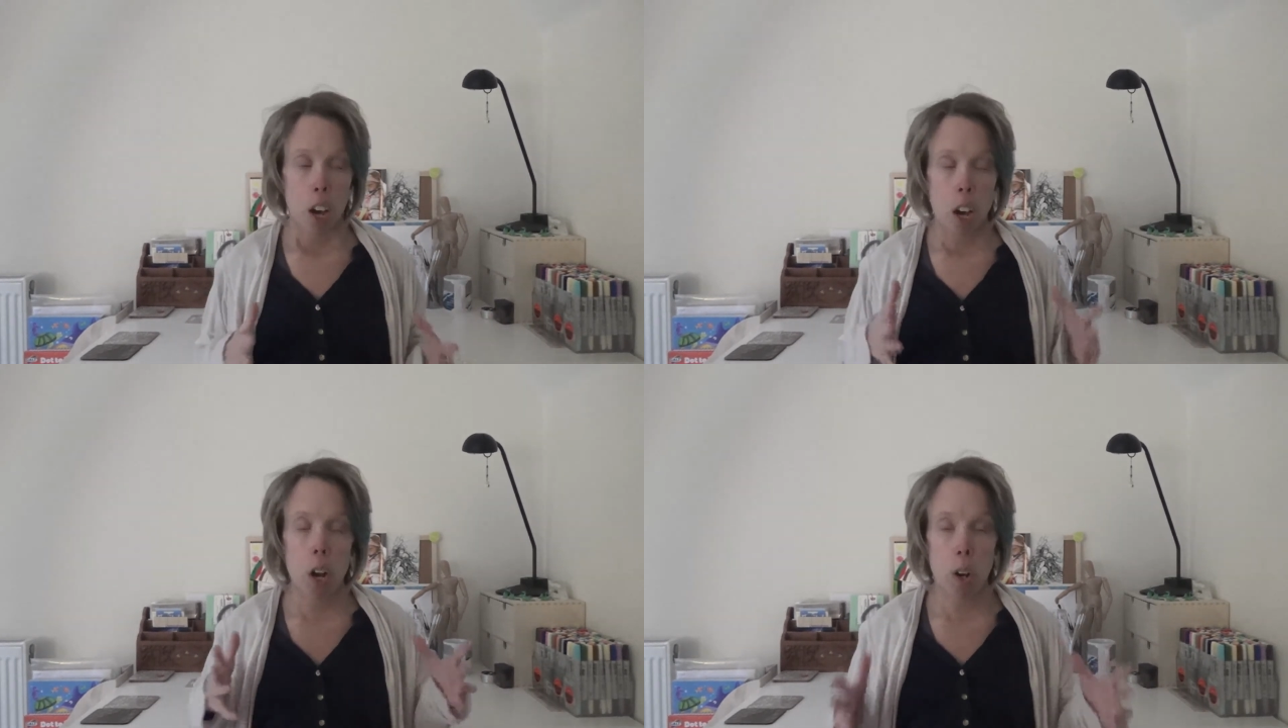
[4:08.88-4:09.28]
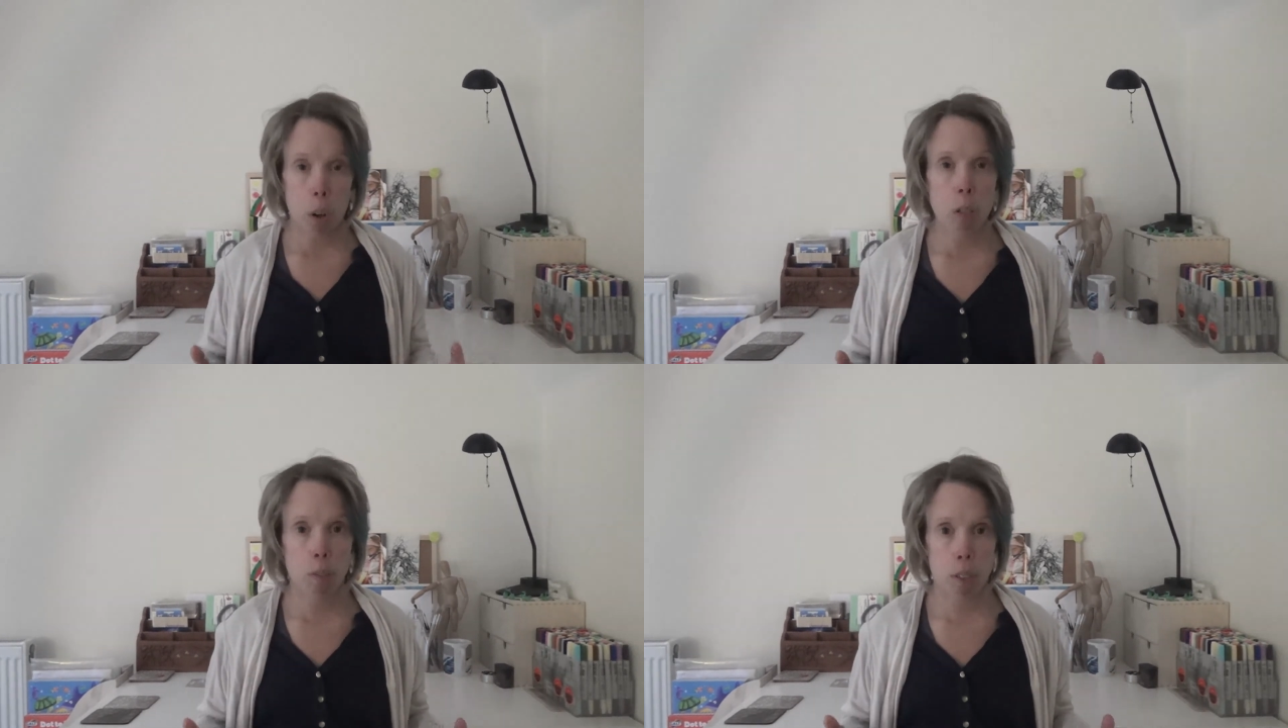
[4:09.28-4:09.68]
a
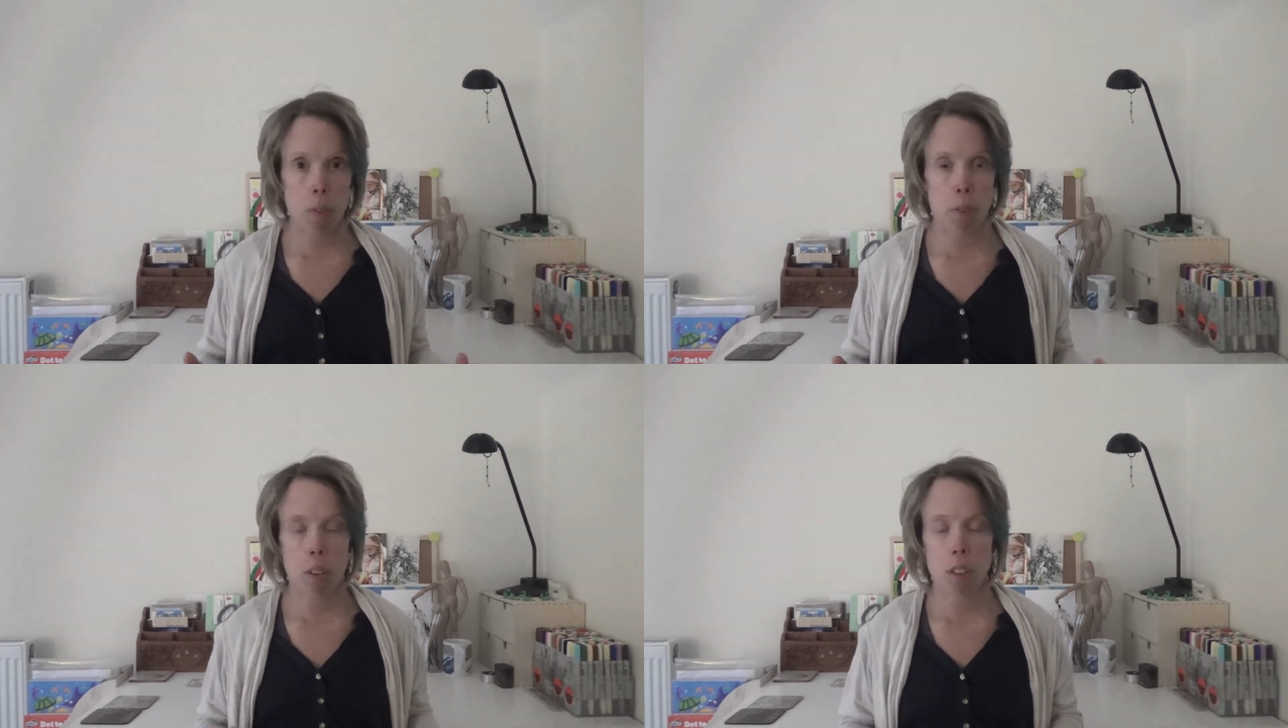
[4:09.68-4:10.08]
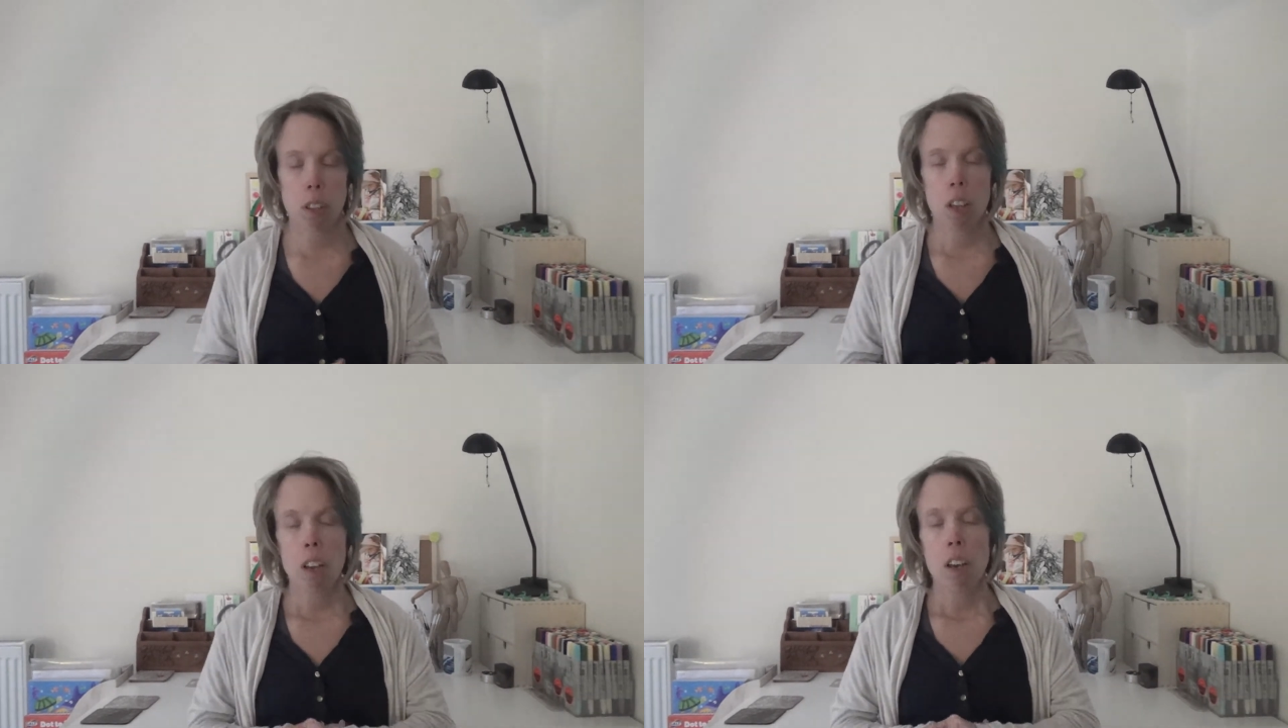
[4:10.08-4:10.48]
lot of
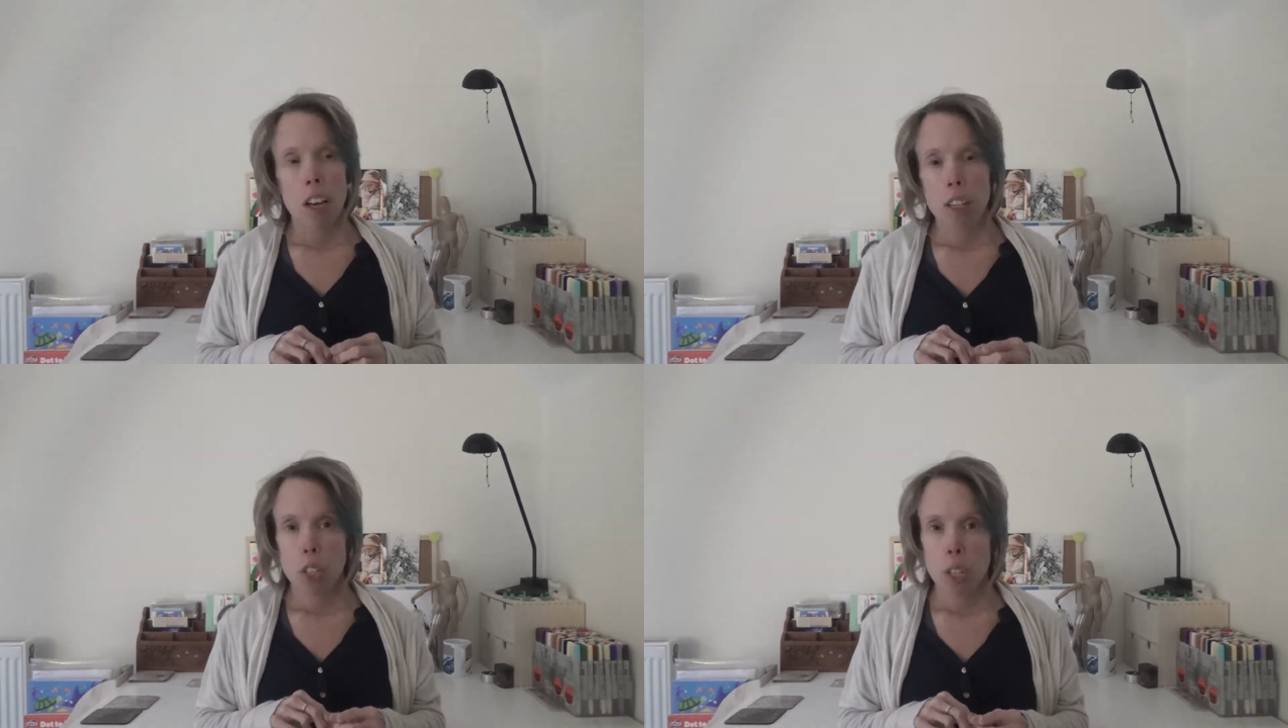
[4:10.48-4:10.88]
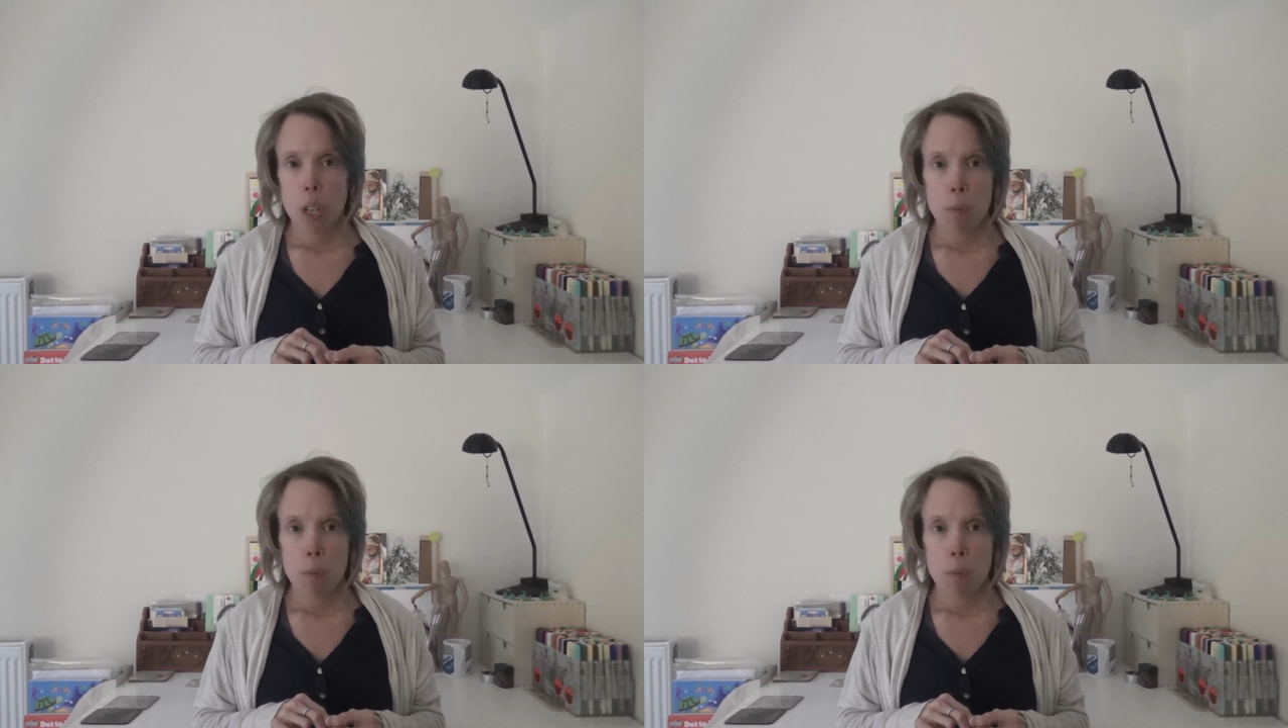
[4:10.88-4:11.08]
difference. Actually,